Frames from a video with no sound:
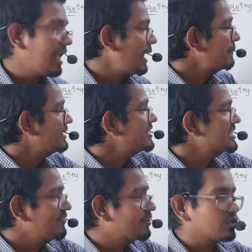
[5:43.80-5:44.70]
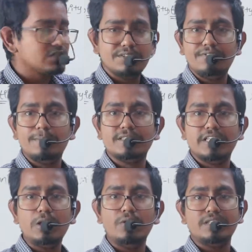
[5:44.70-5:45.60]
and my initial velocity will be
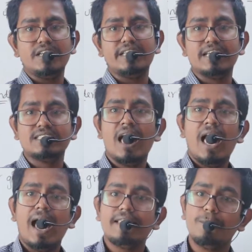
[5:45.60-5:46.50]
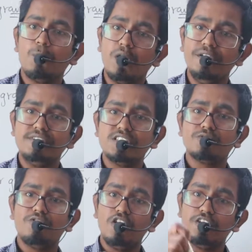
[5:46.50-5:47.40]
0 in that case, and the body which is
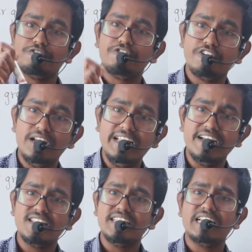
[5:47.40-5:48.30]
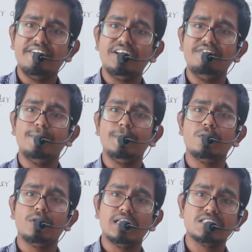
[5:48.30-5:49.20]
falling freely under the gravity will be
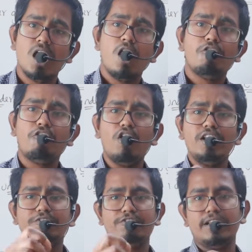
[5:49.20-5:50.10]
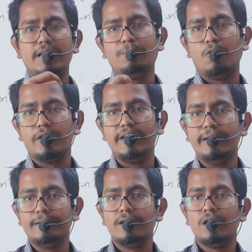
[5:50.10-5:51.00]
known as falling freely
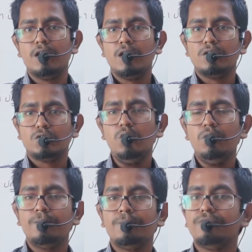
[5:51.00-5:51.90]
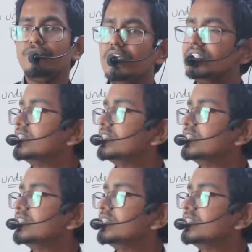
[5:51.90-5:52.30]
body. So we are